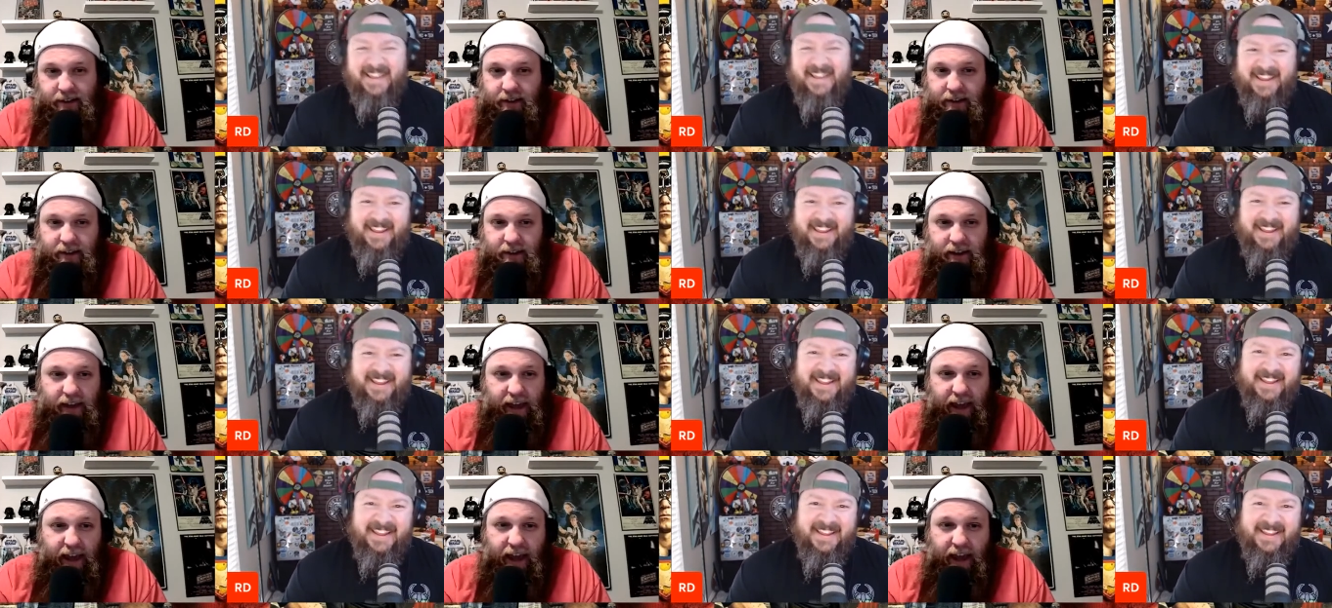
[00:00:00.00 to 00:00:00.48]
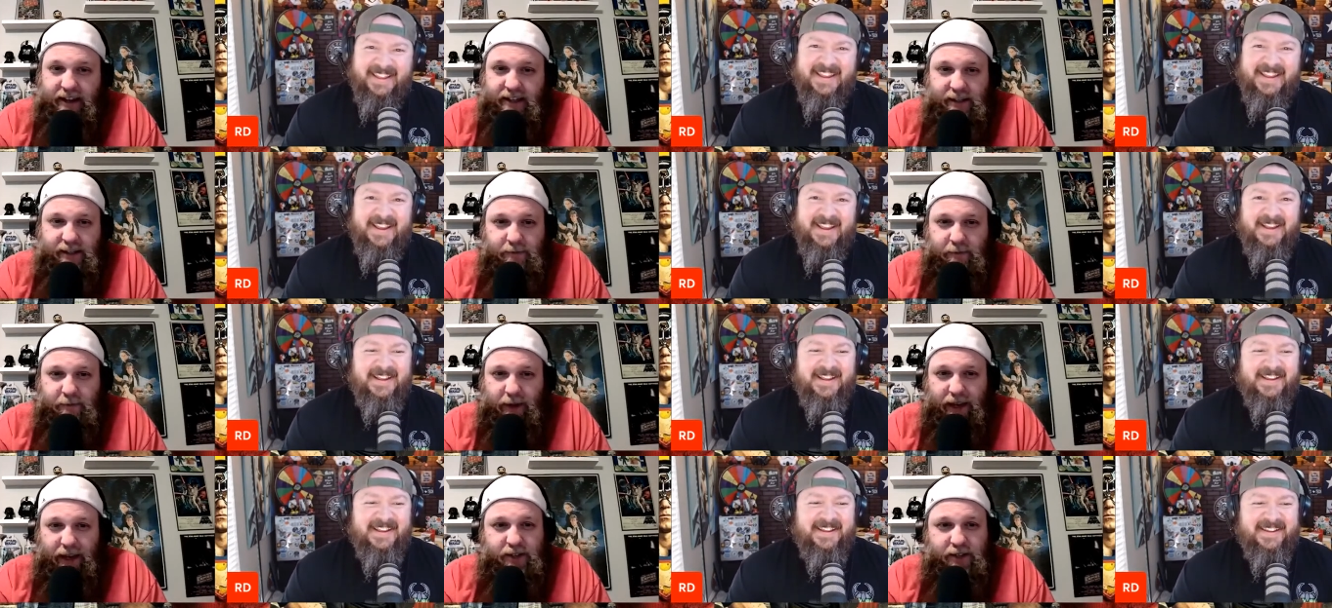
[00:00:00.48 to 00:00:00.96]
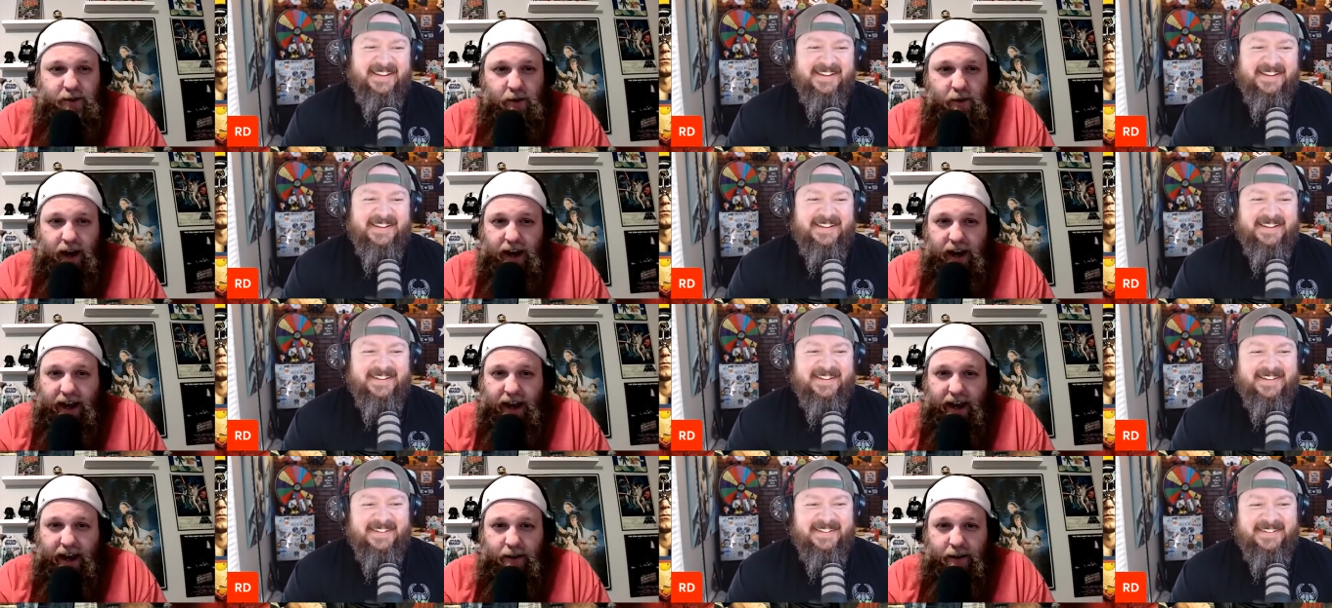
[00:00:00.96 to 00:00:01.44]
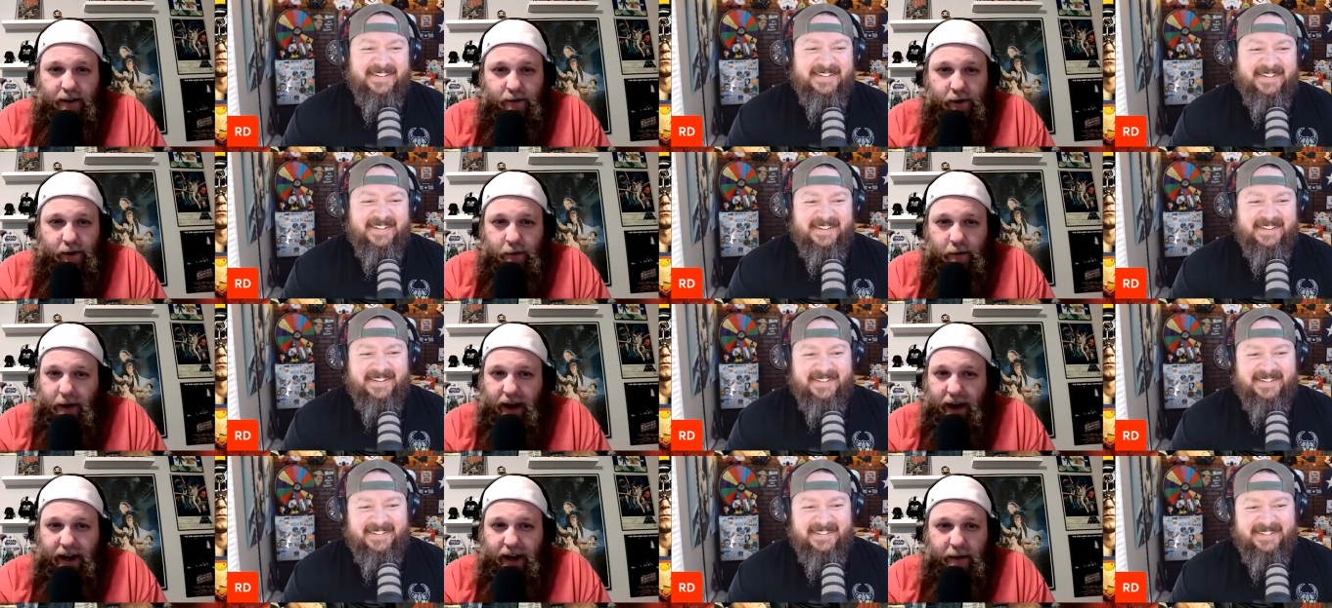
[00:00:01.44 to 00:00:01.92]
Speaker 1: he had his big tryout, and
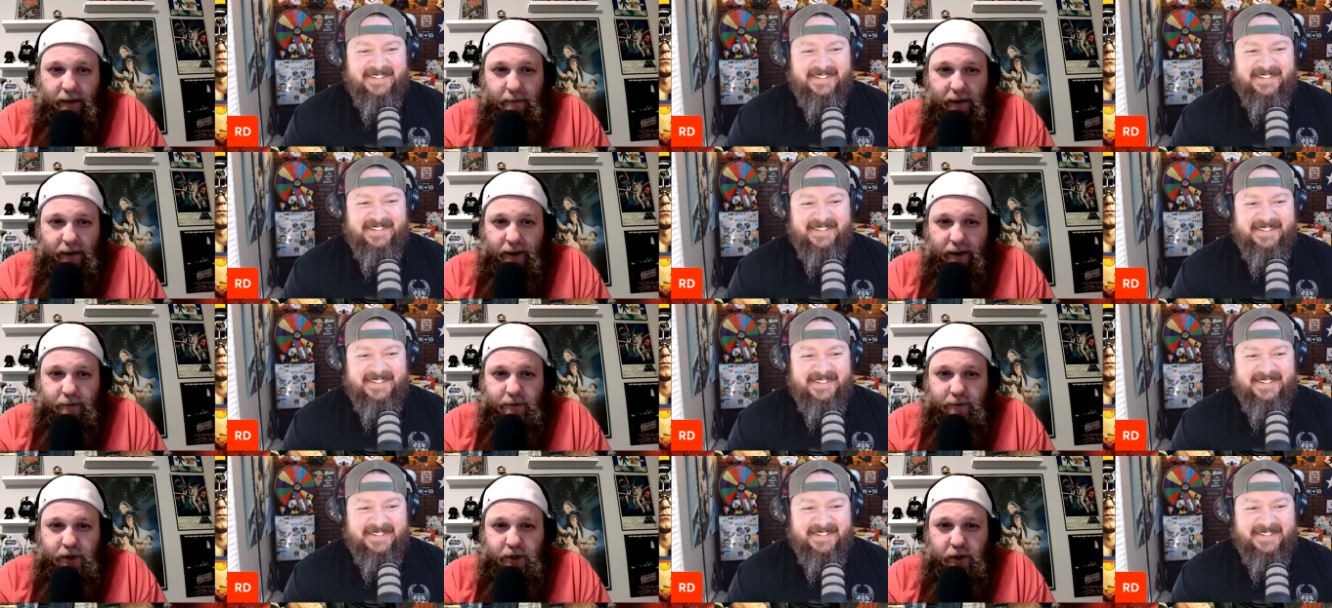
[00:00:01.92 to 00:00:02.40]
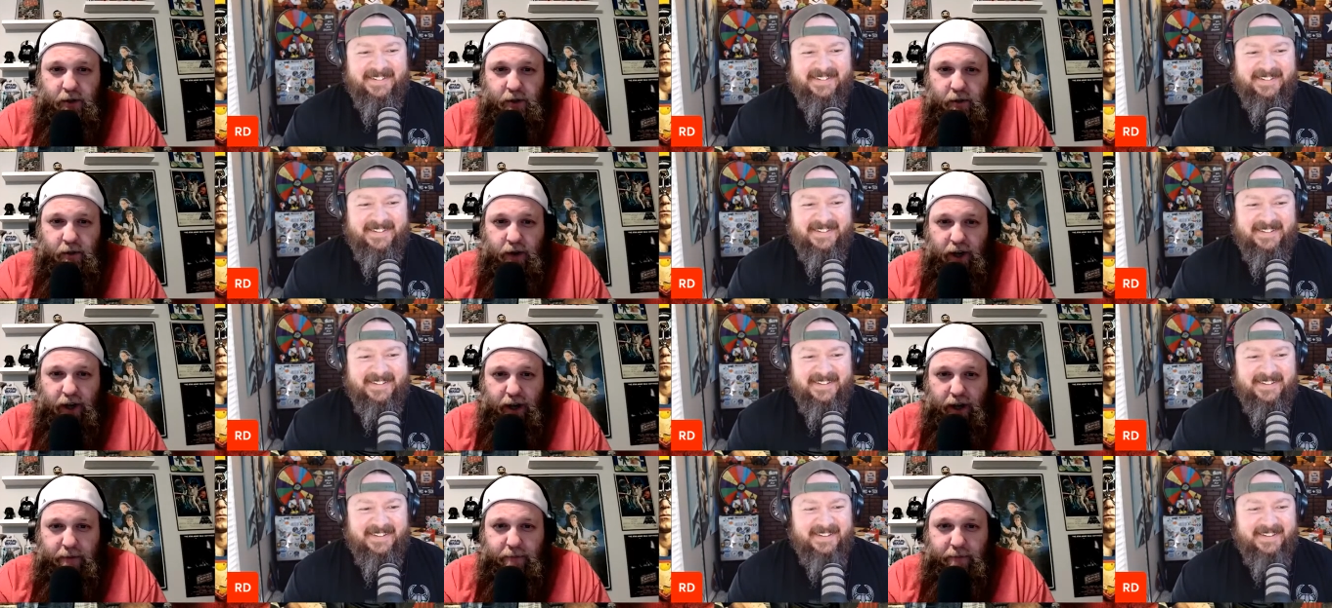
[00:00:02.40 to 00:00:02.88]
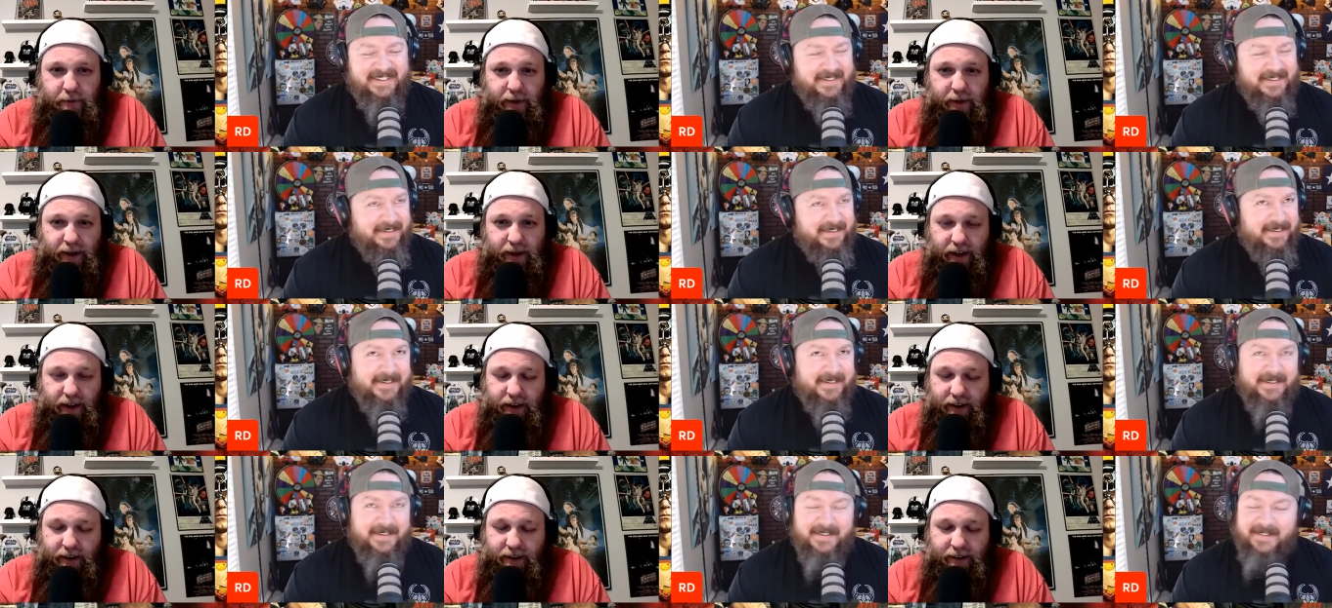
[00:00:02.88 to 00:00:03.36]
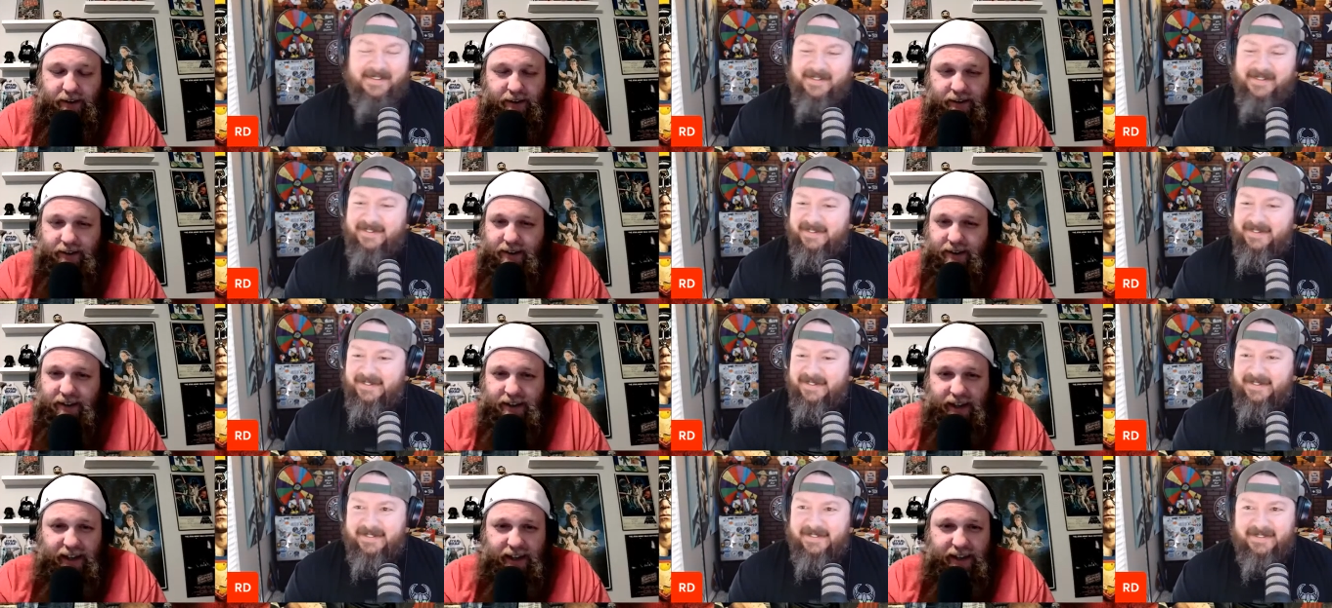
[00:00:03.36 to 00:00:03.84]
Hermione made him screw up, and
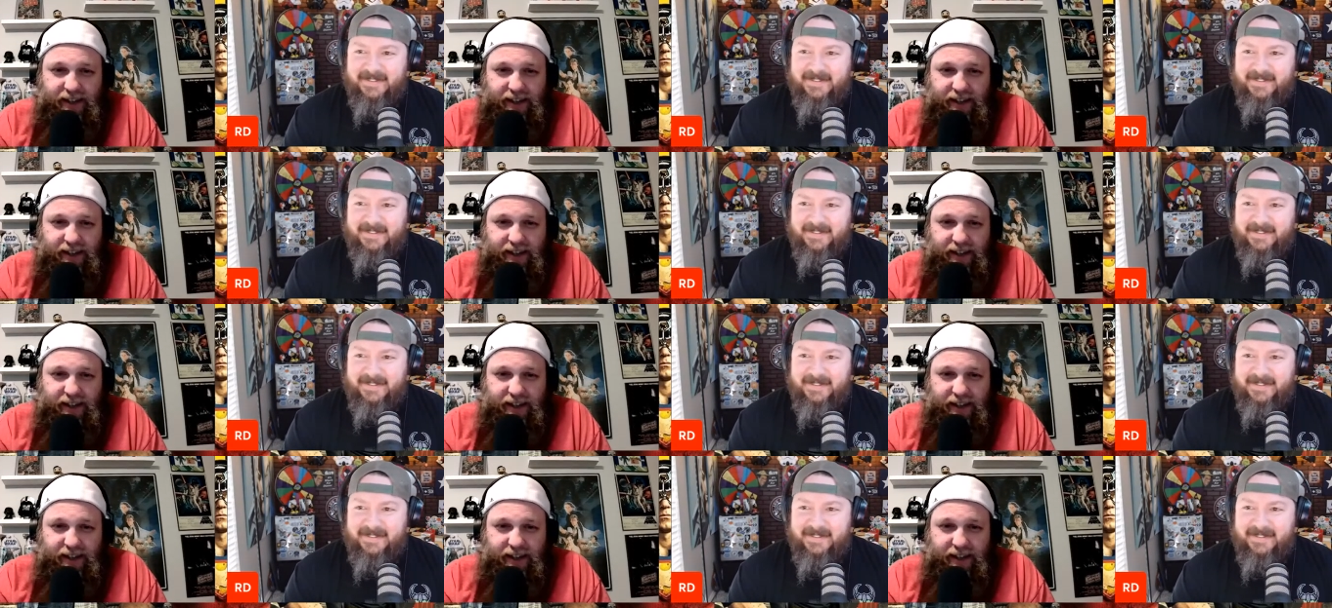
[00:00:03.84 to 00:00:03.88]
he